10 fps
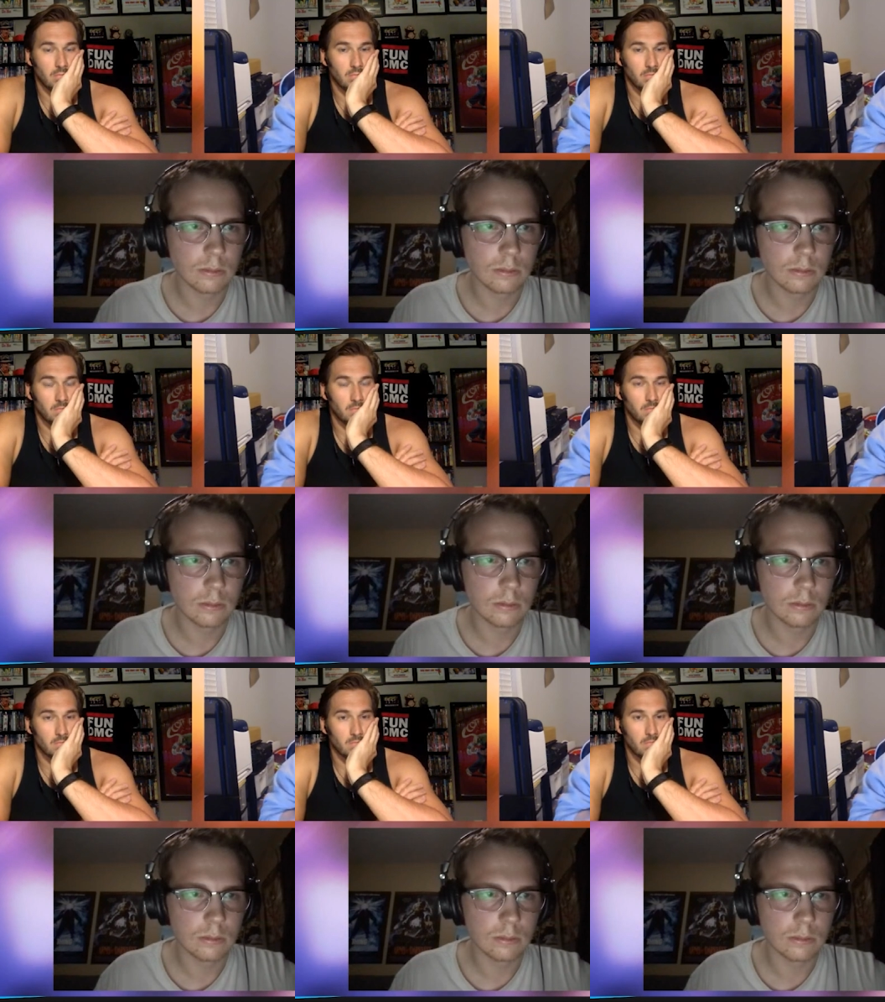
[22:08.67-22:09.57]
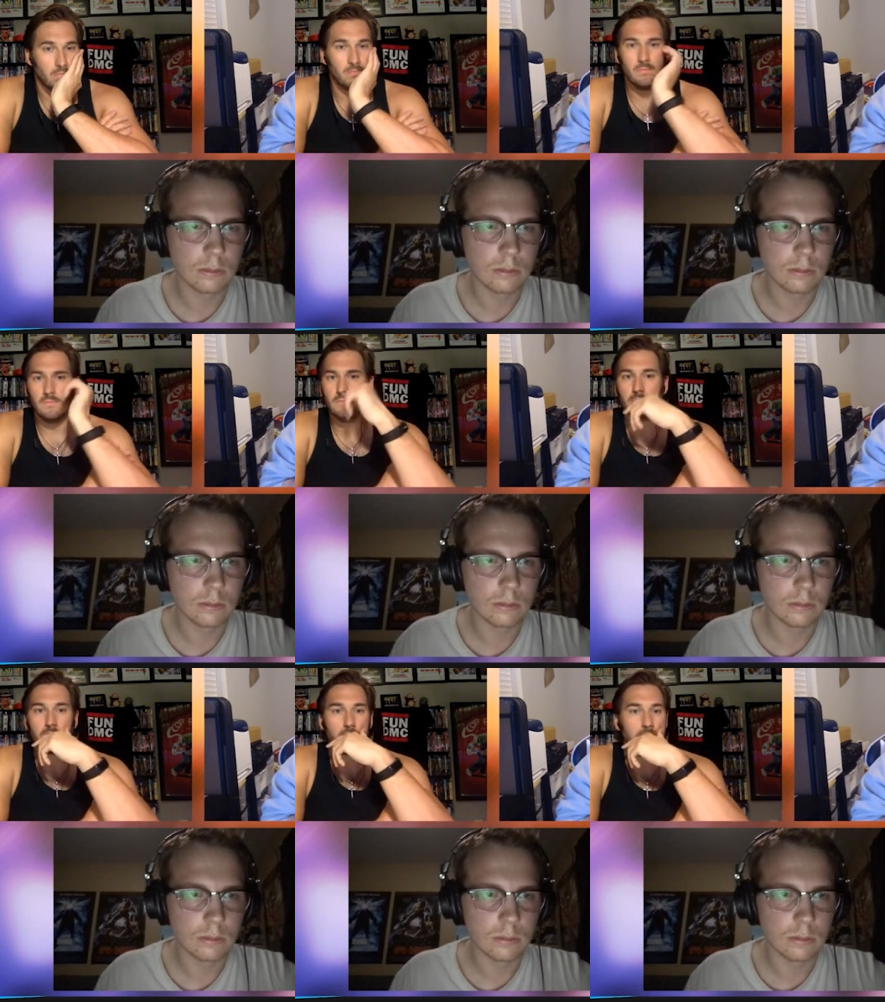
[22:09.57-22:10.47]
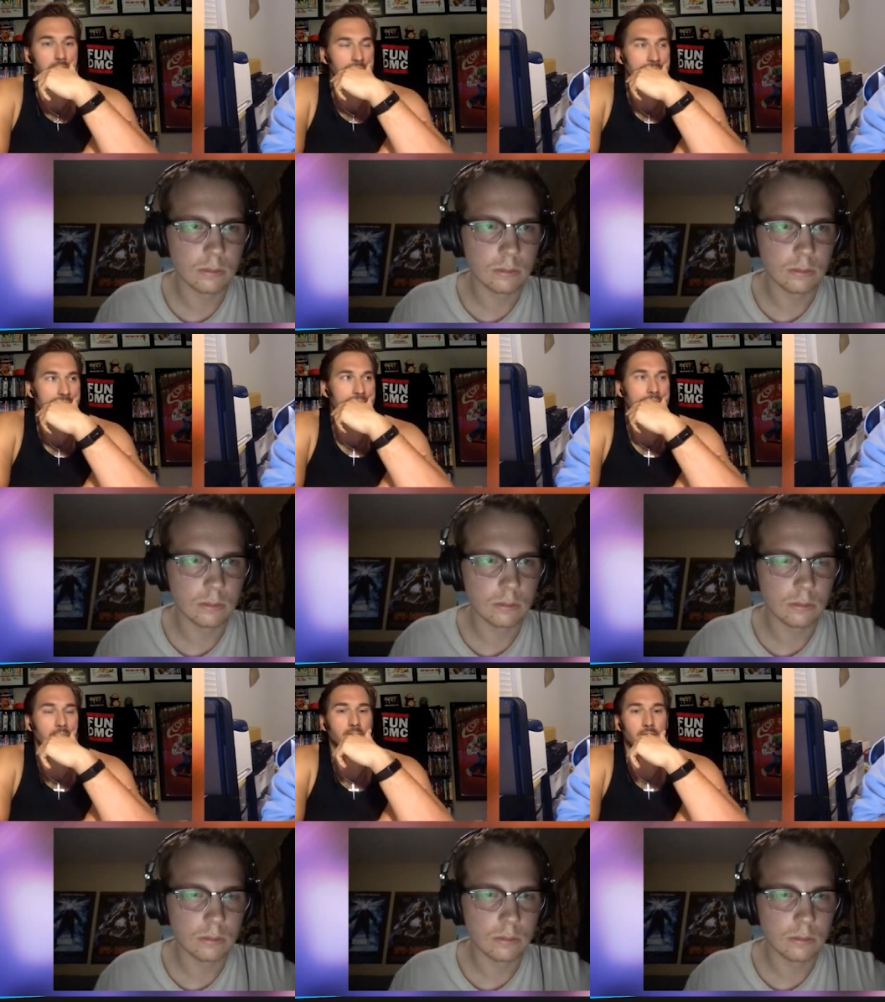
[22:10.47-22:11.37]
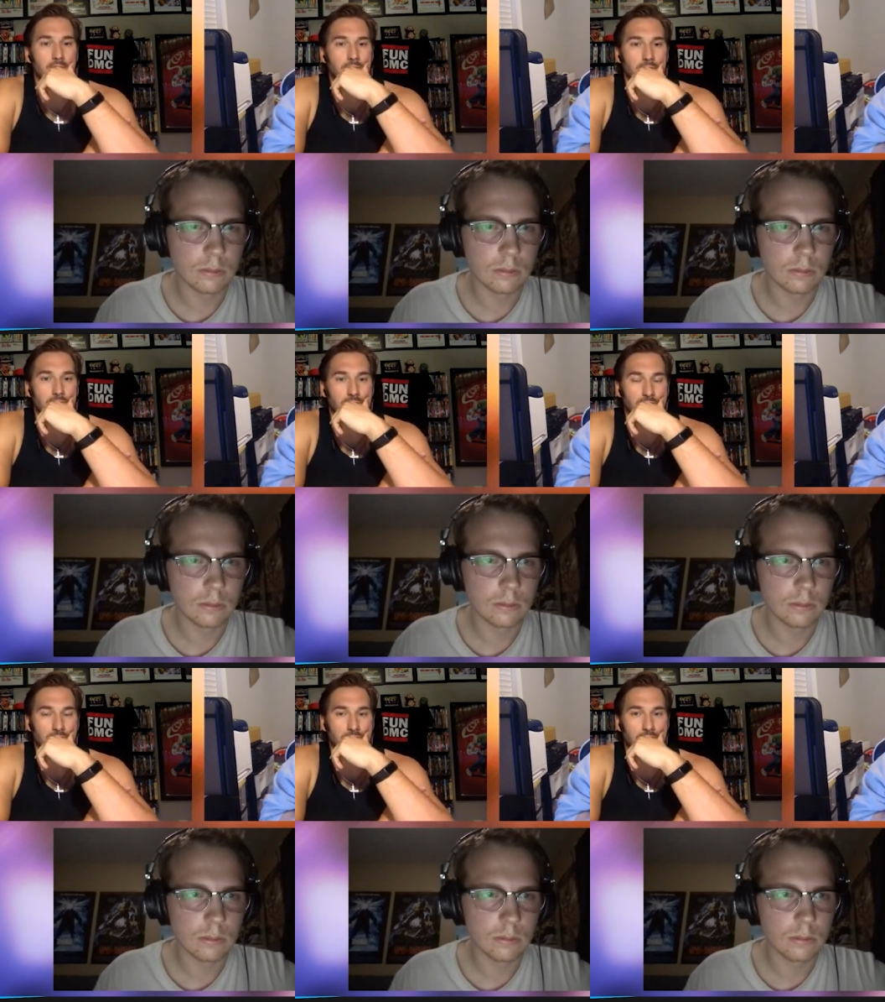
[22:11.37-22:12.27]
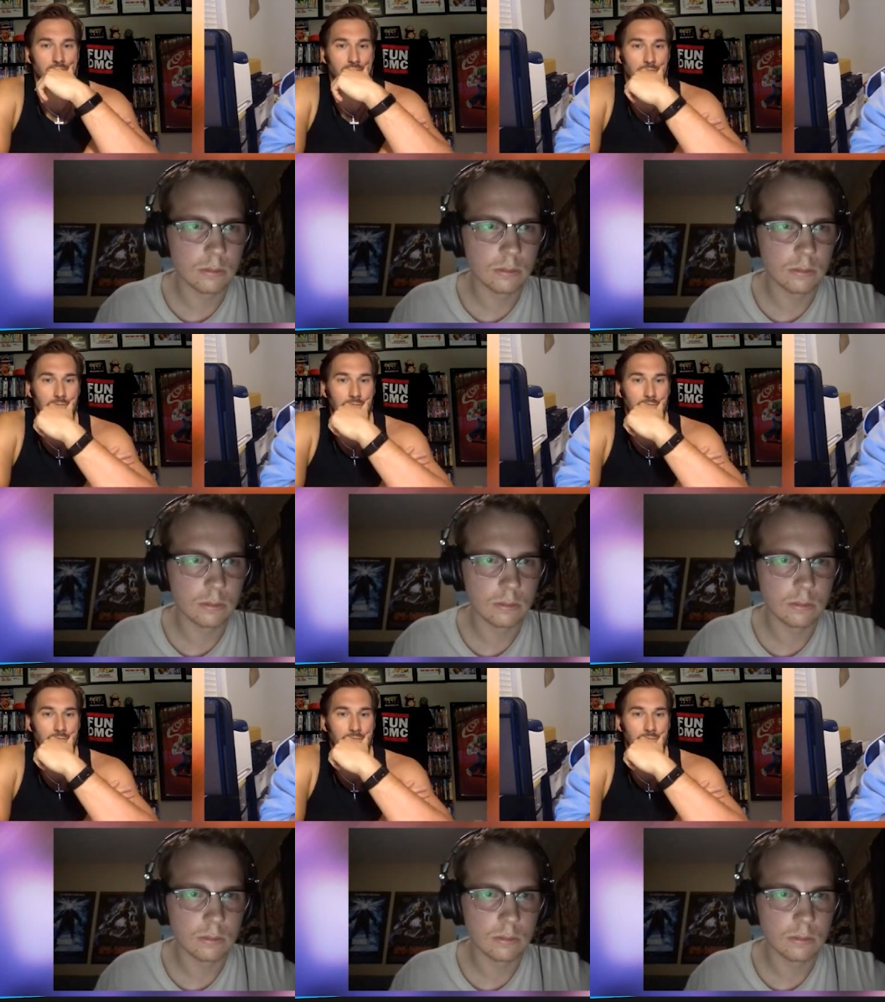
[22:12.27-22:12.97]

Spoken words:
Nobody speaks.